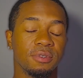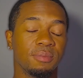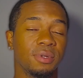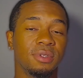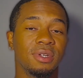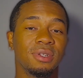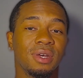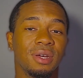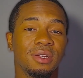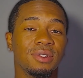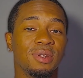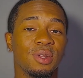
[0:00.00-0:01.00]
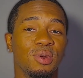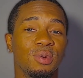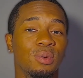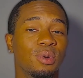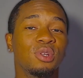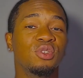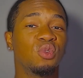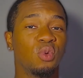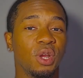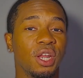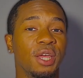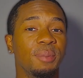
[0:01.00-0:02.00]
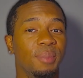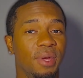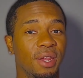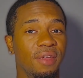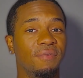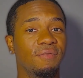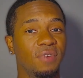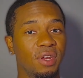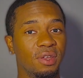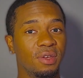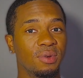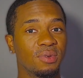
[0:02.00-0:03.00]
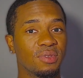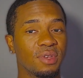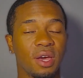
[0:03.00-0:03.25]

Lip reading: But TikTok doesn't do 20-minute videos.